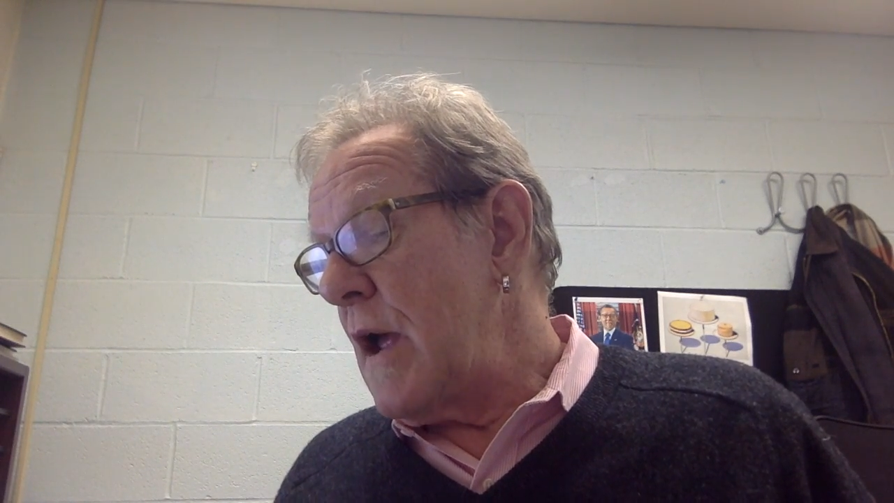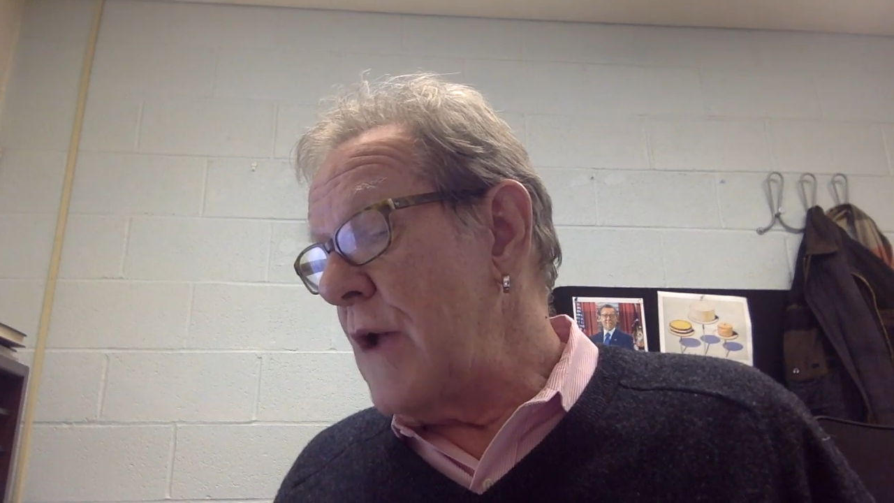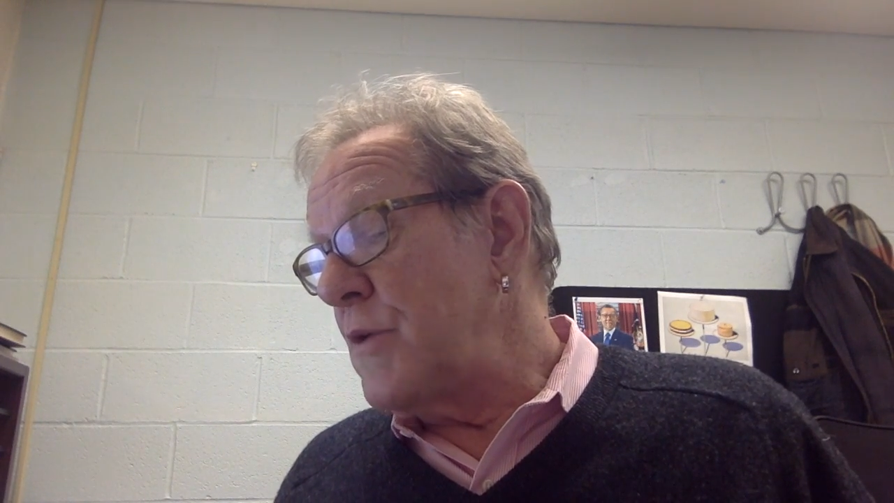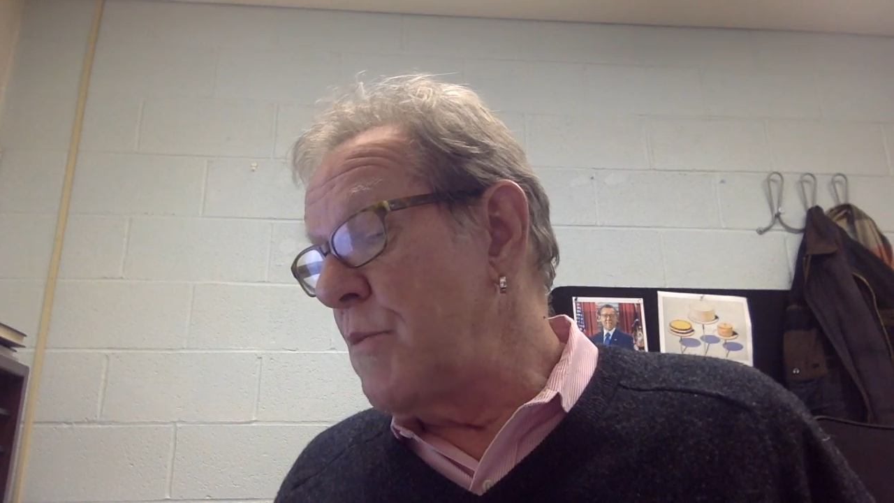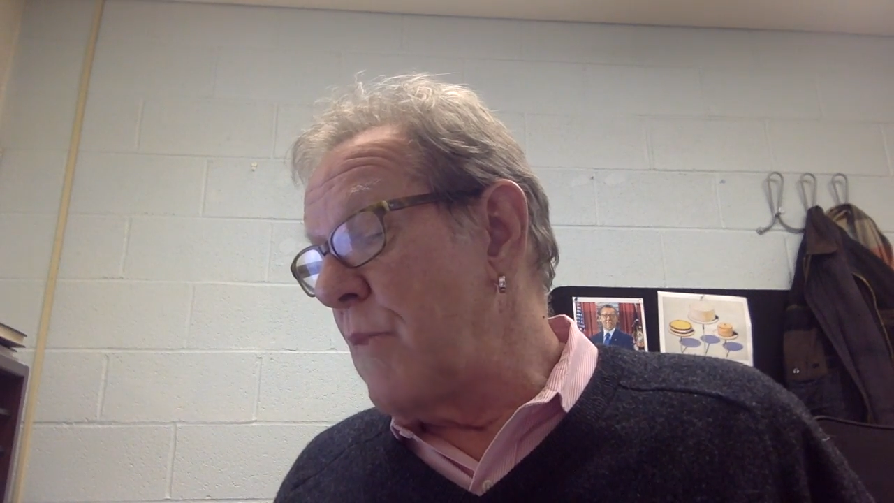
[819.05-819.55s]

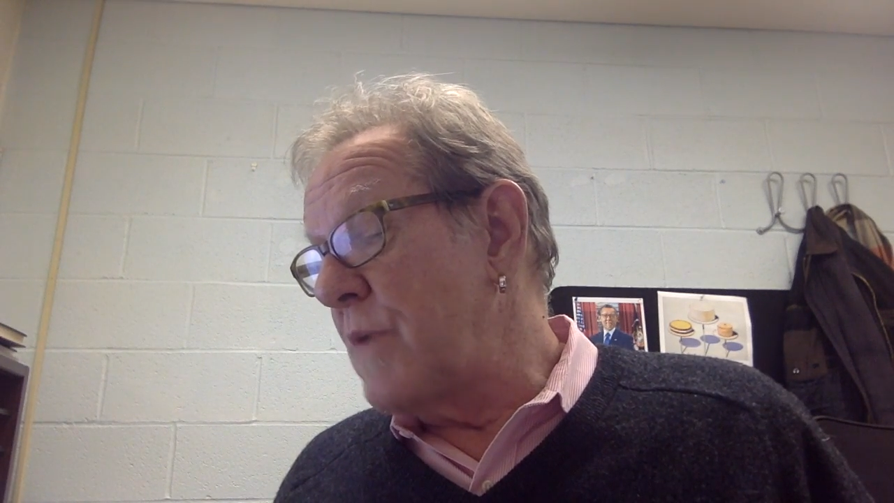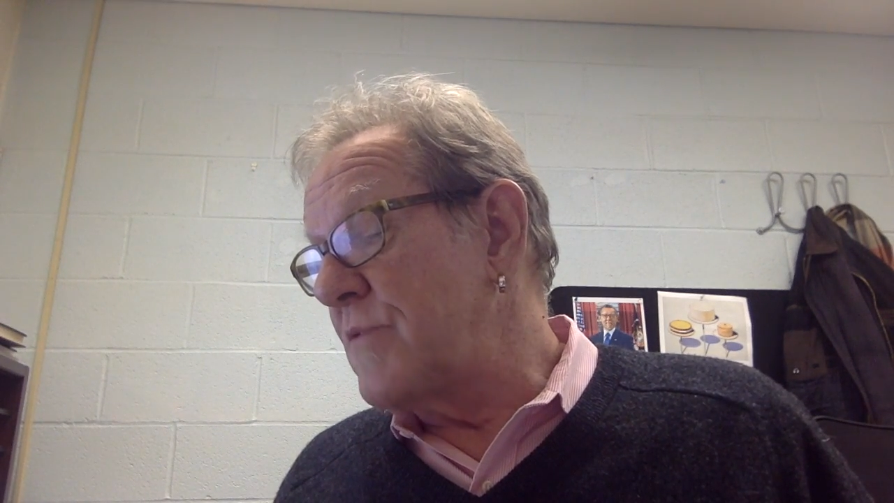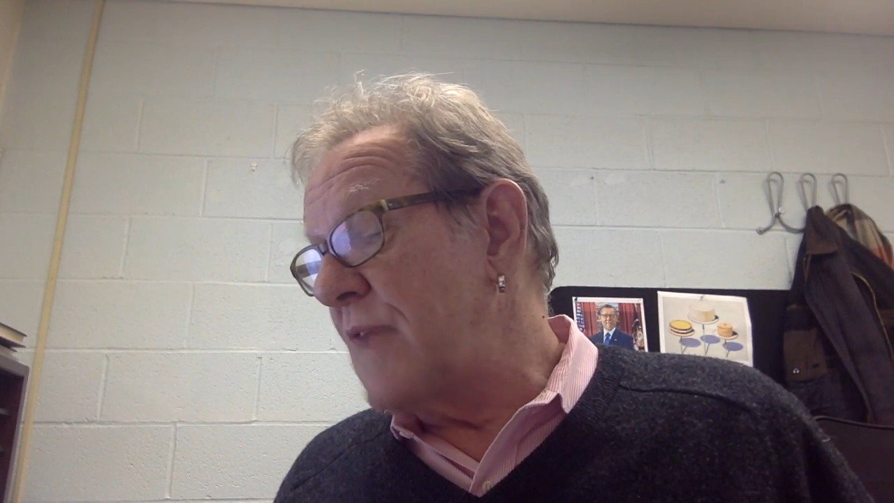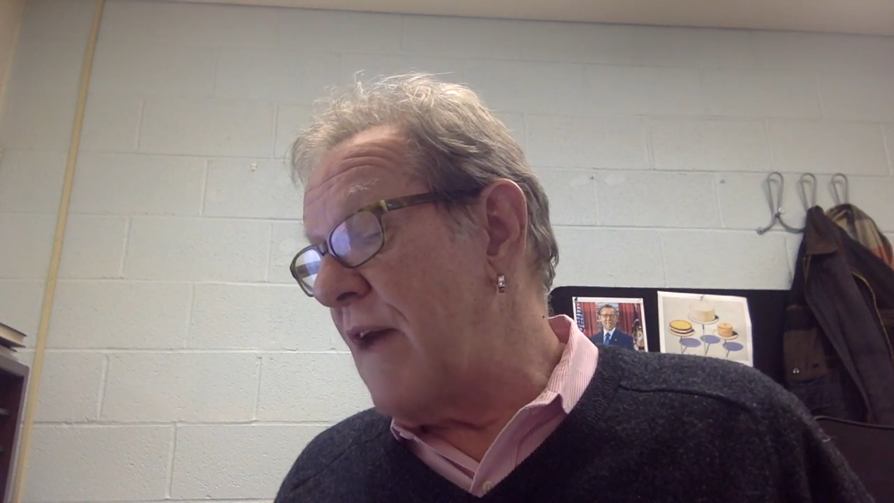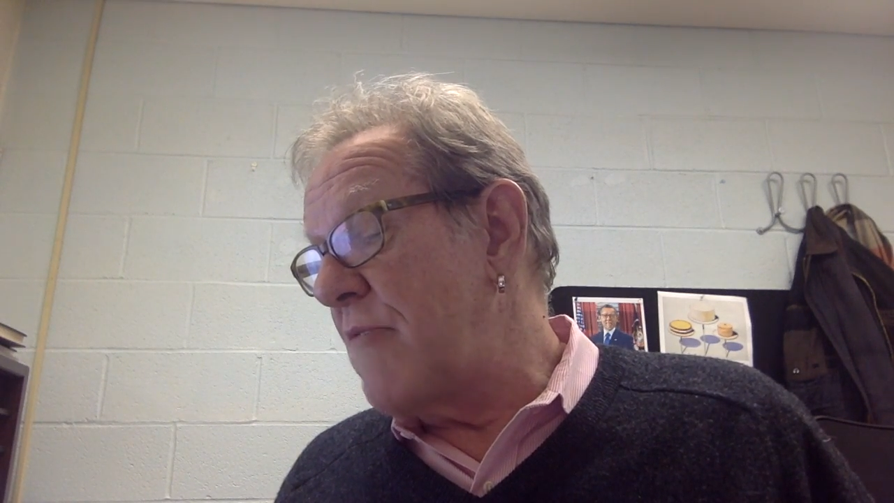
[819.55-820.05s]
And you
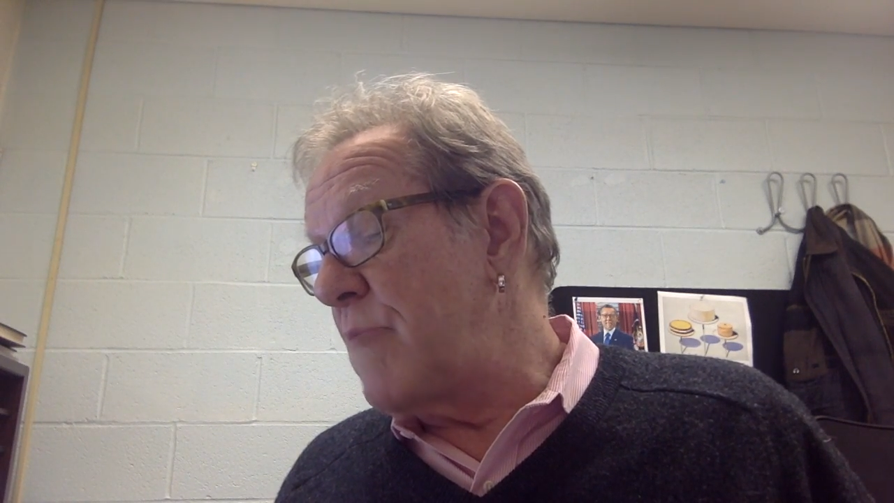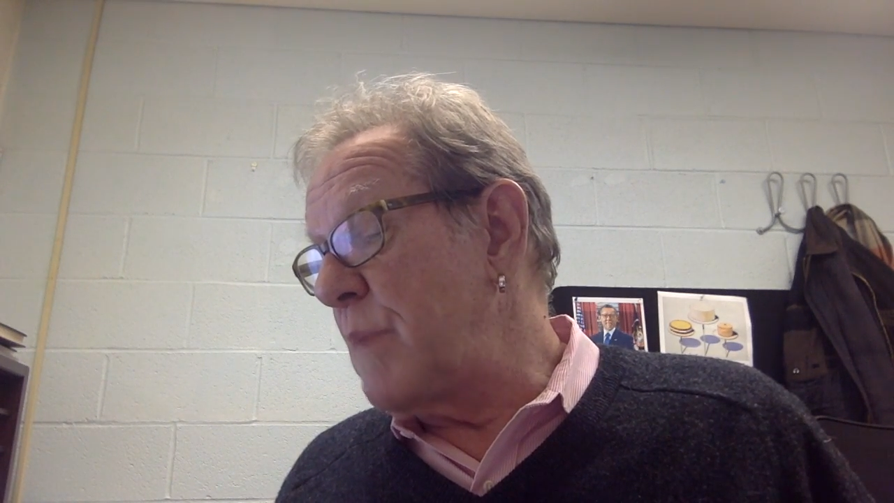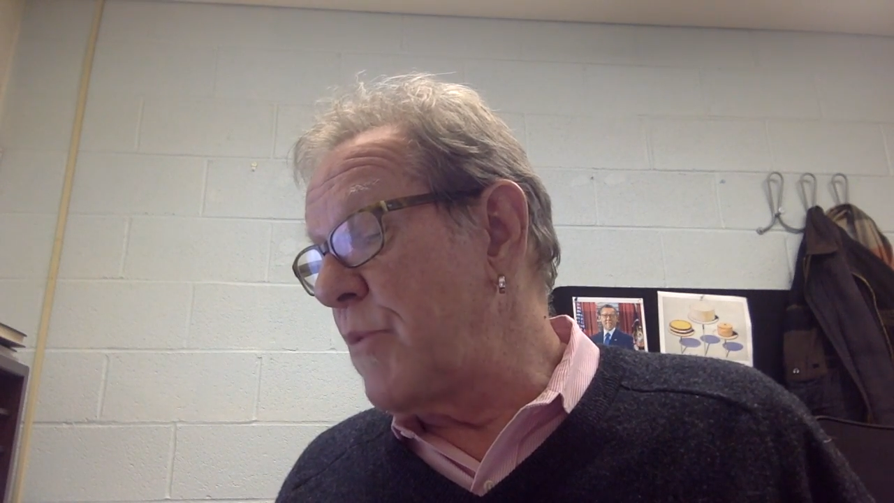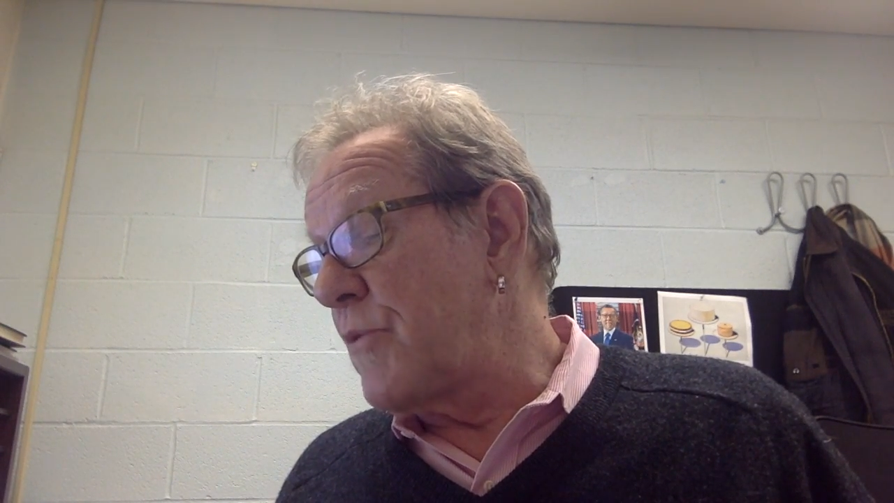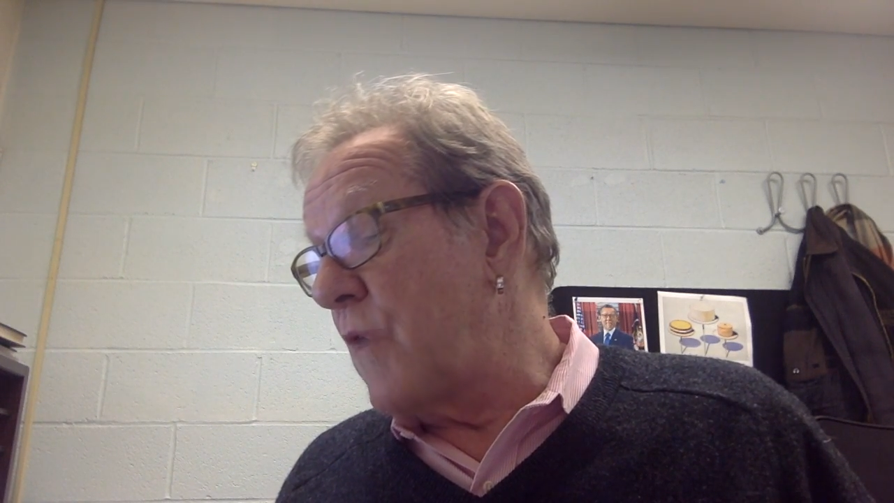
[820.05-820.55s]
must have
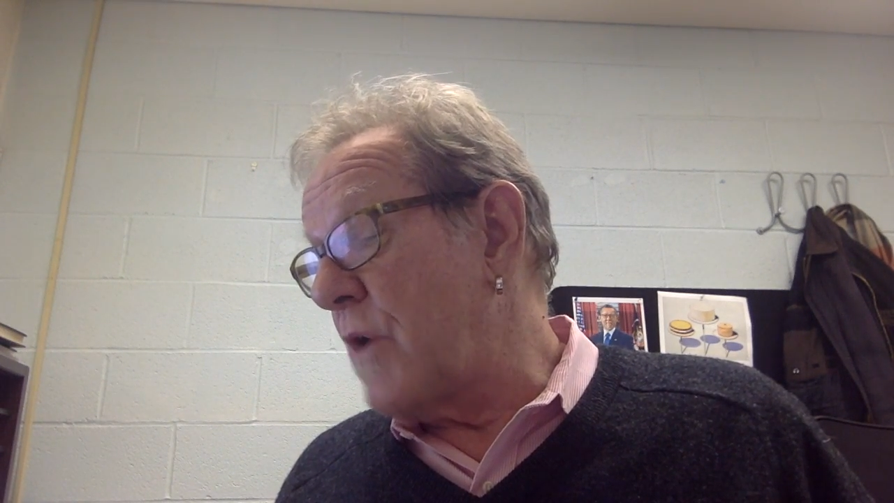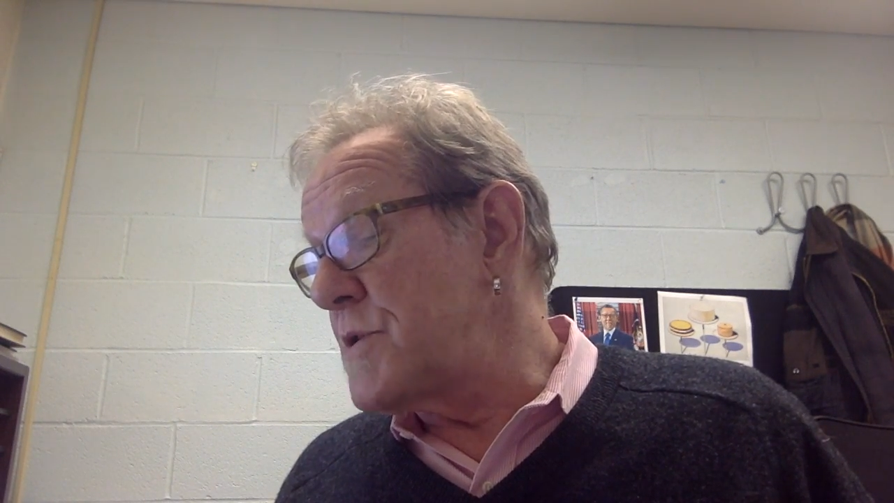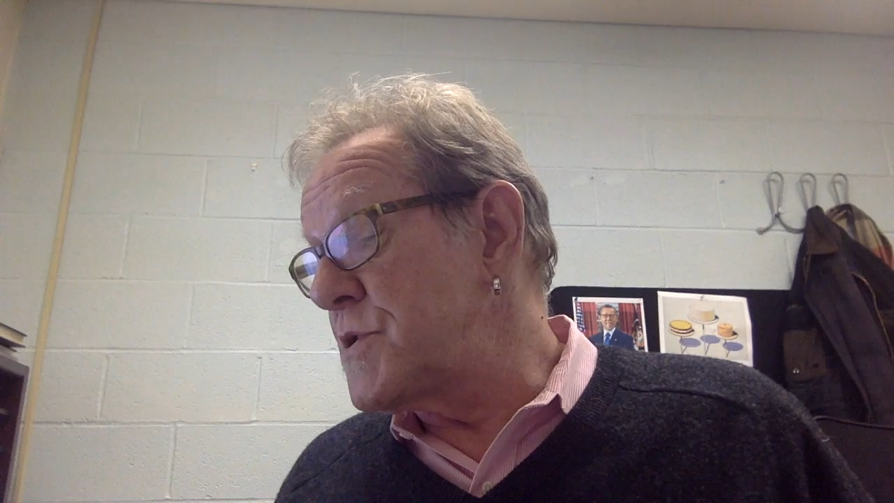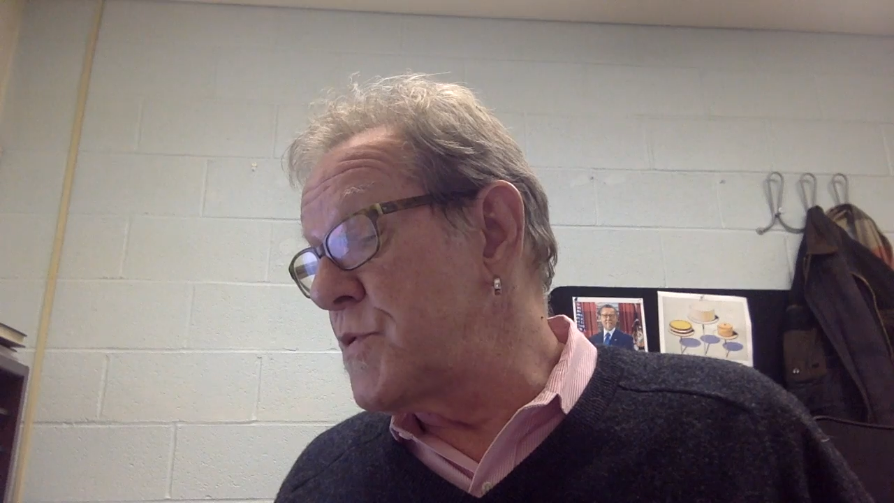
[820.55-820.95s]
people's hearts